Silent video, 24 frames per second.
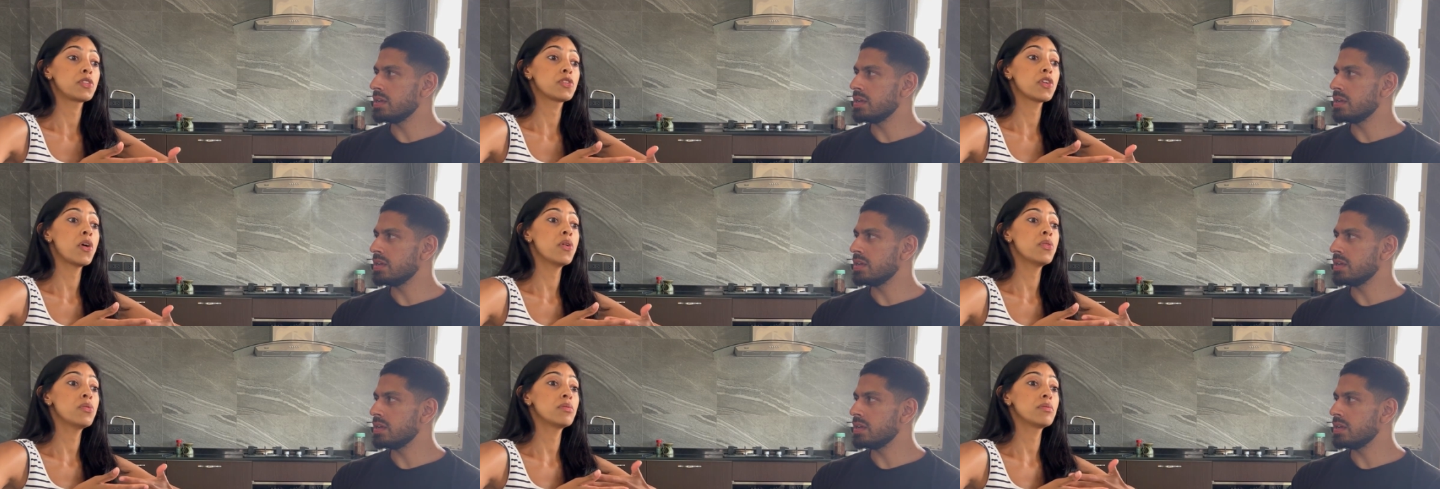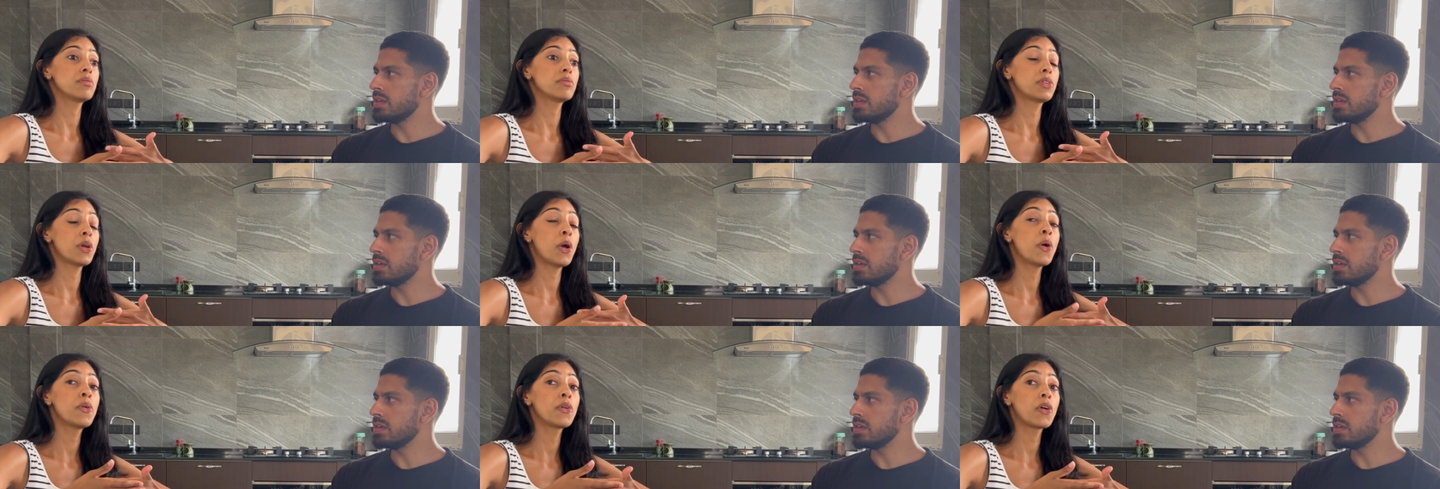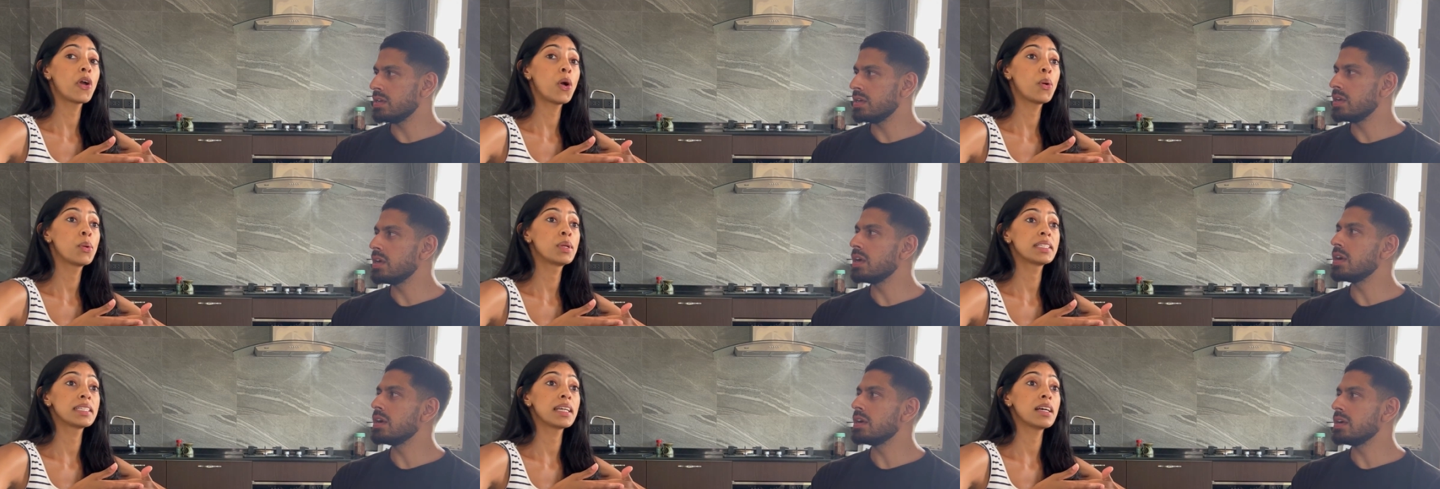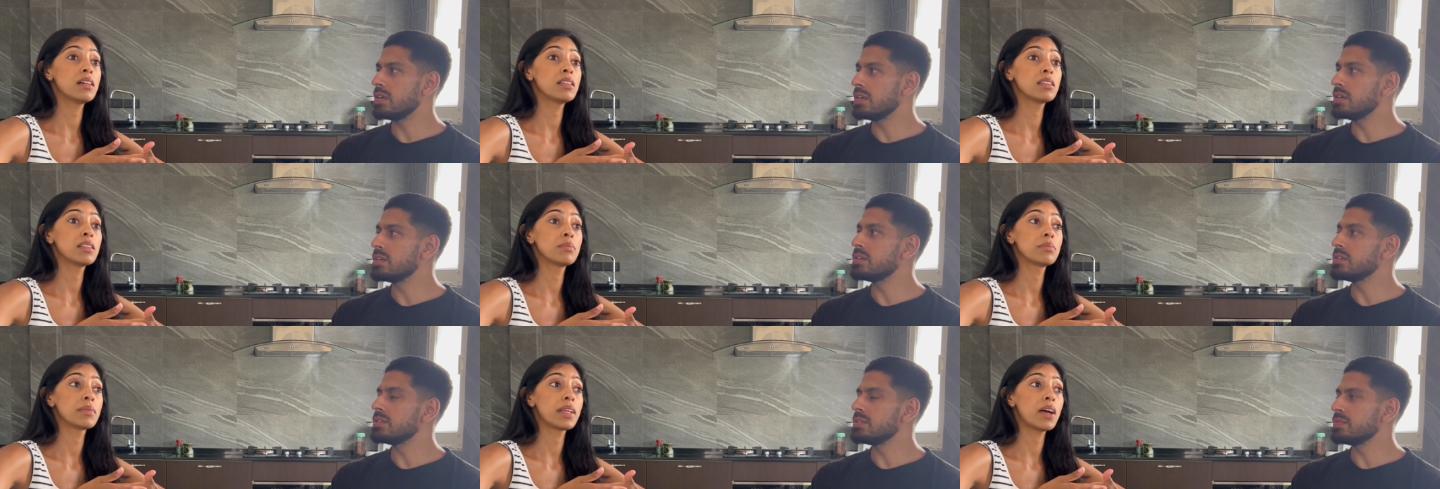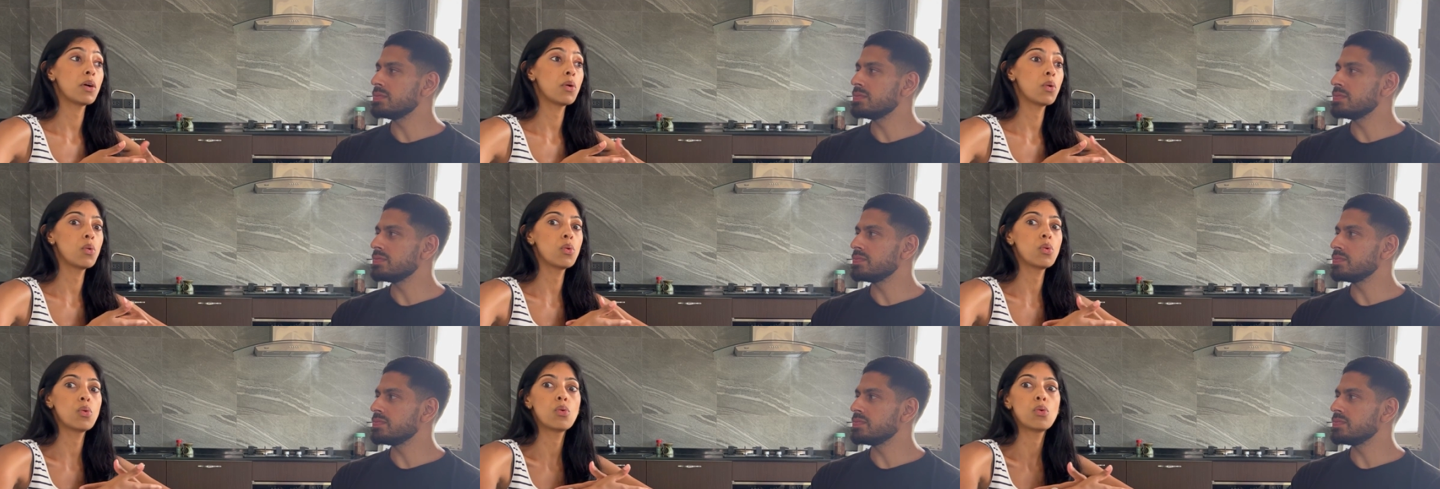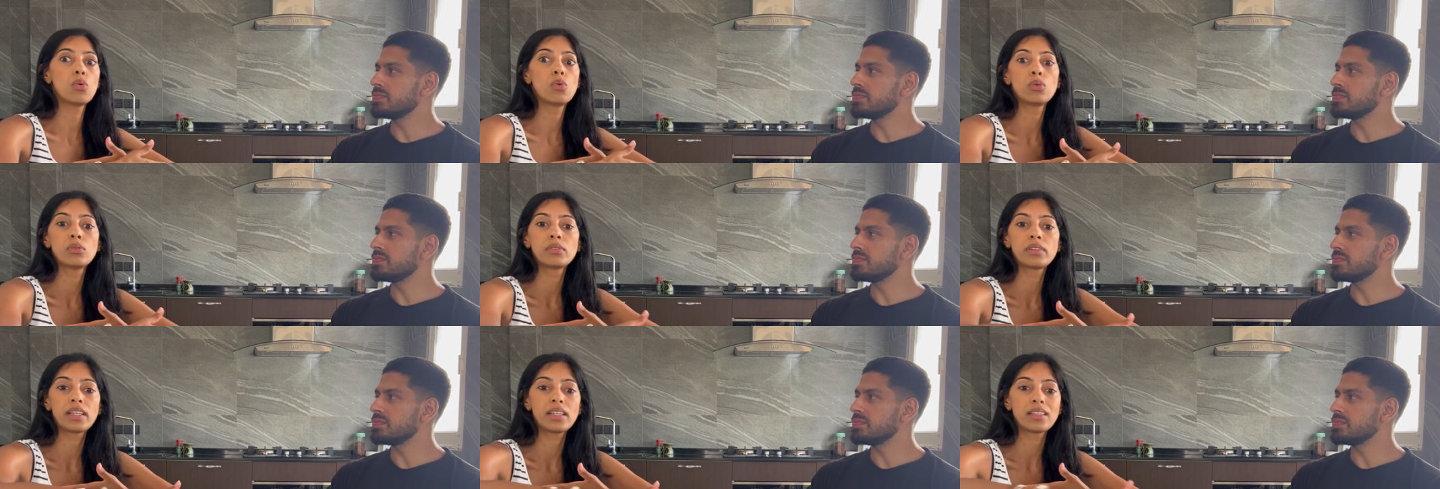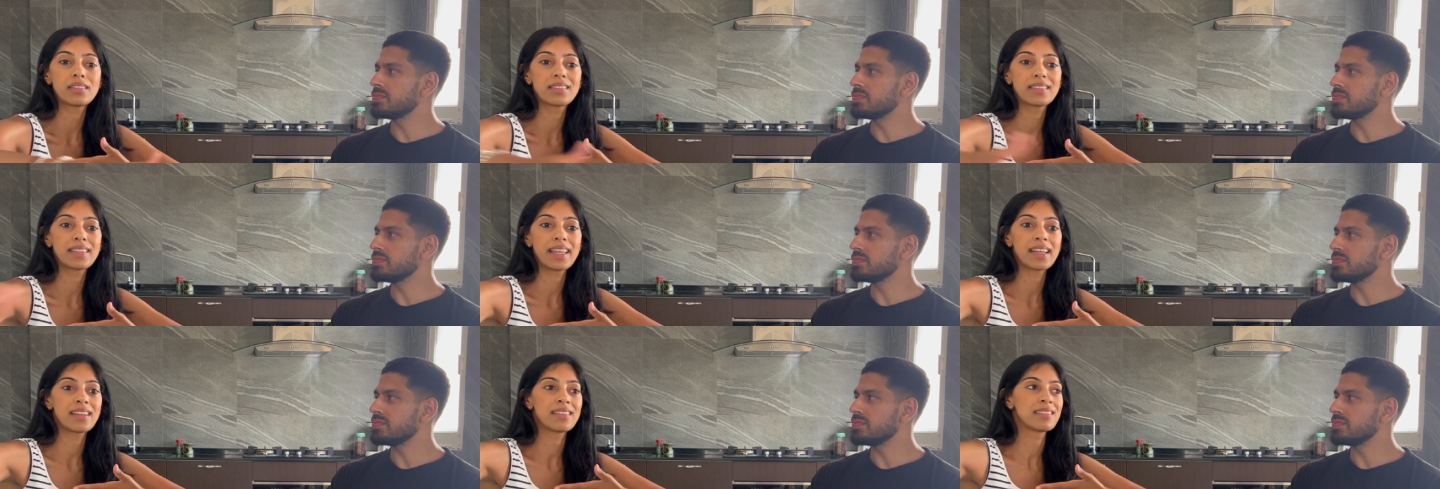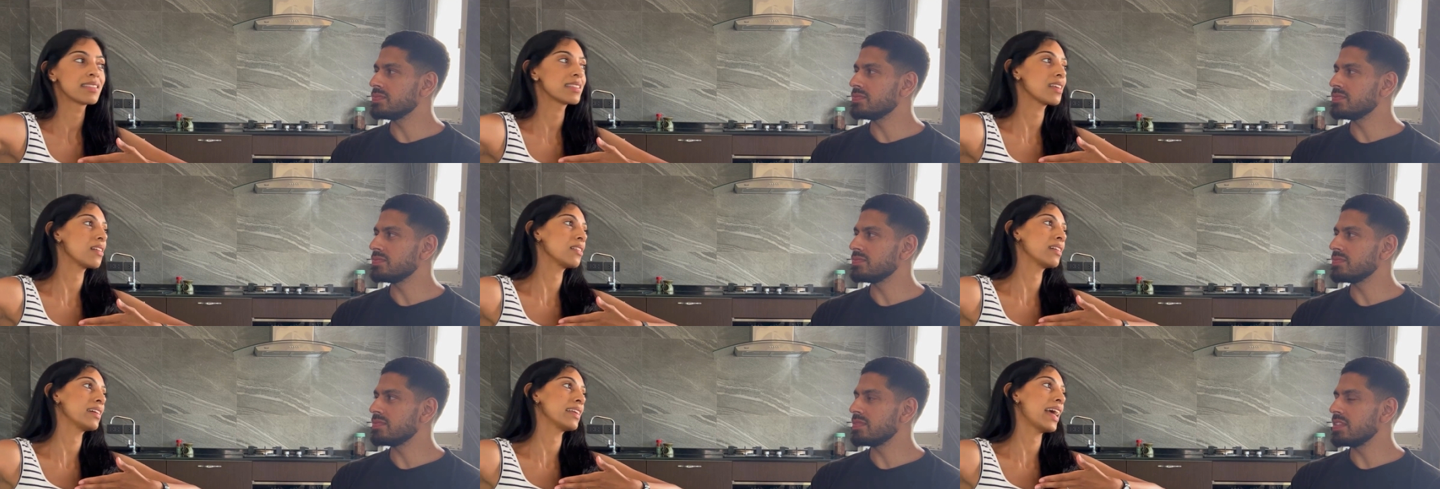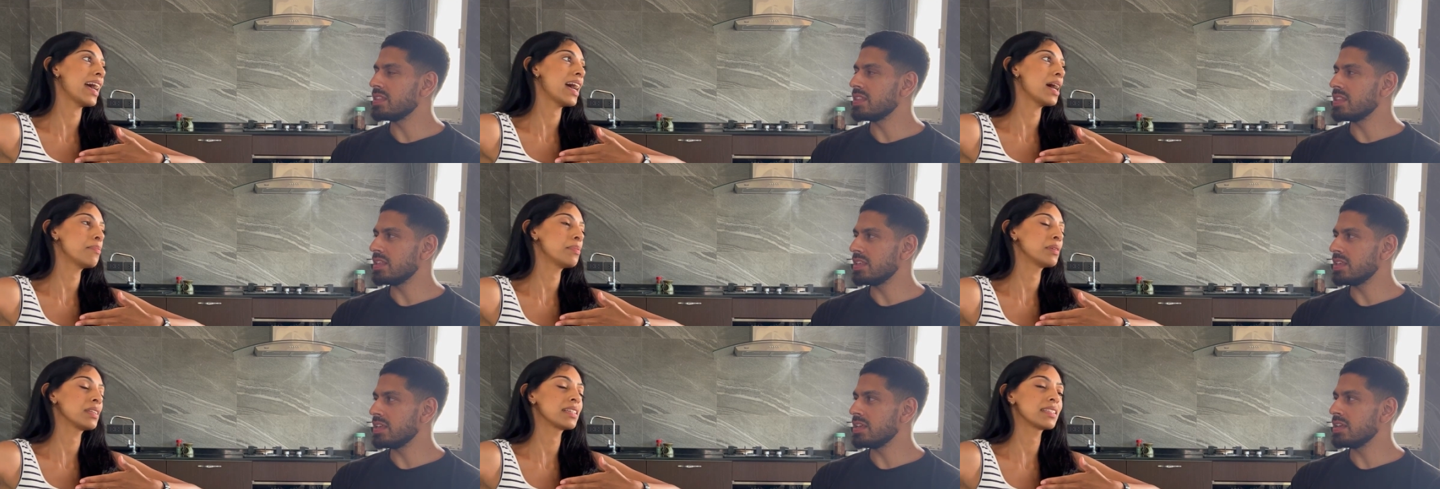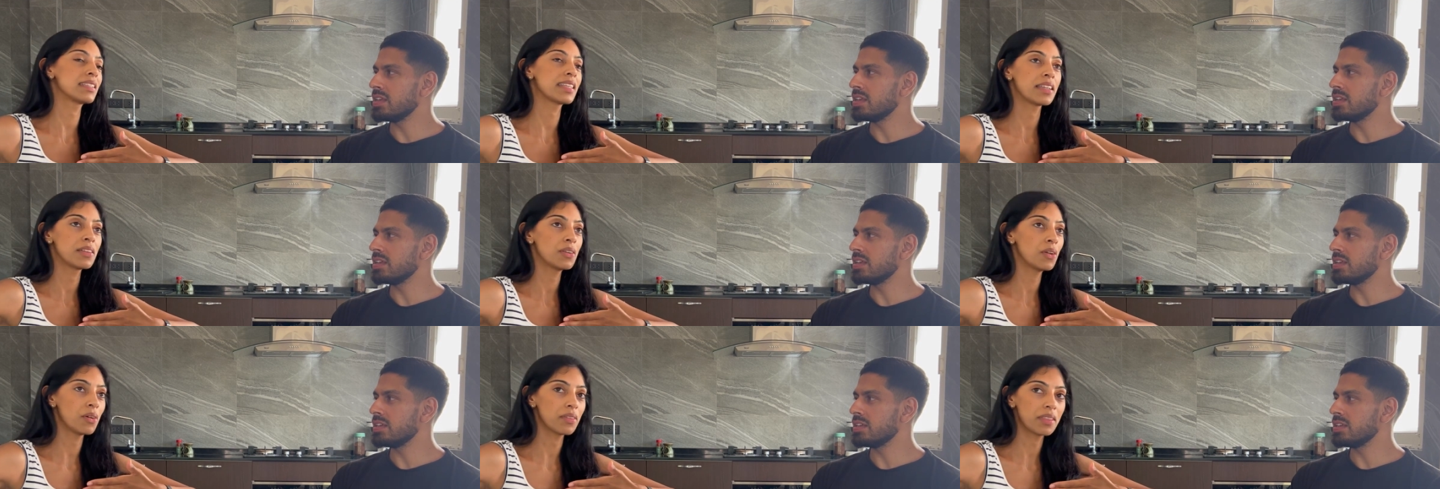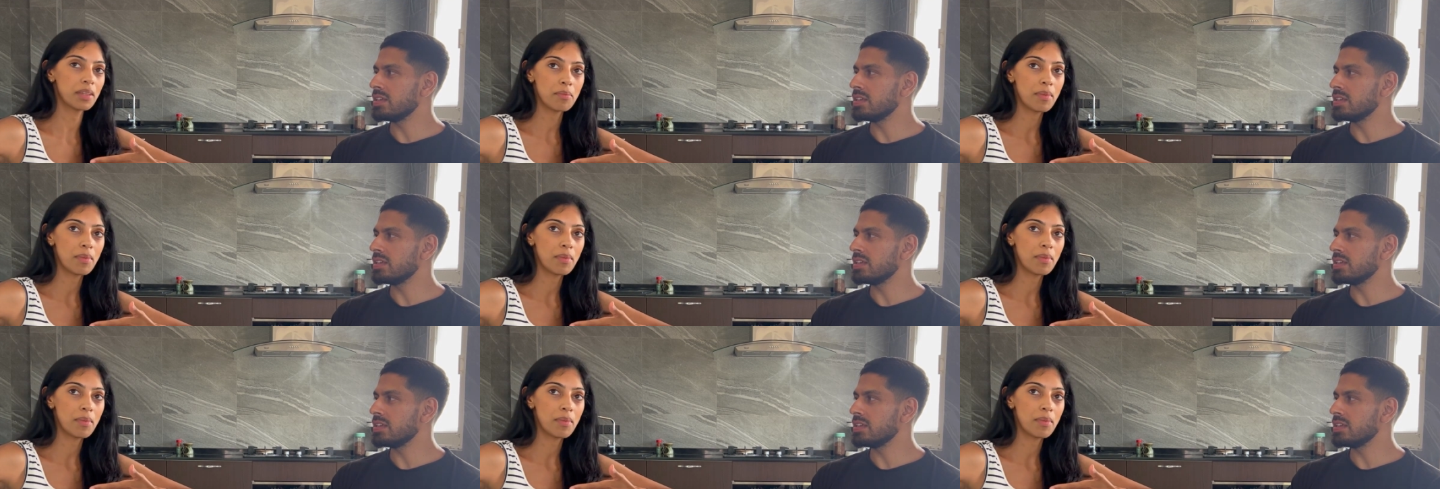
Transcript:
Speaker 1: don't don't go and tell them that all these things that are going to happen because they're not.